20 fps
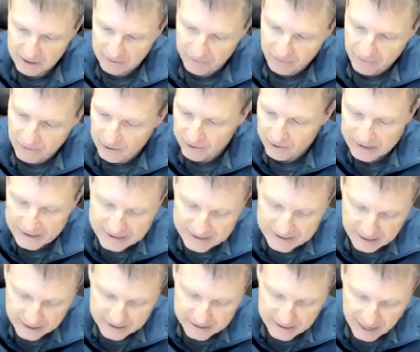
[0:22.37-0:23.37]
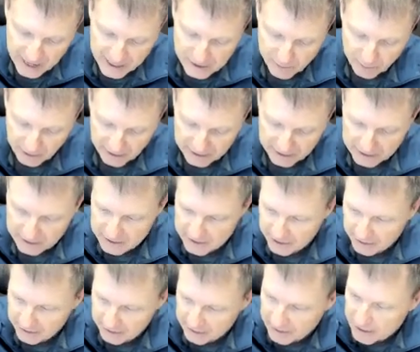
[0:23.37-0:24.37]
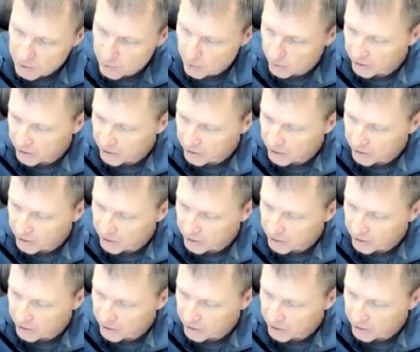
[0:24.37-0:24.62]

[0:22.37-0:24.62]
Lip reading: various tax planning techniques.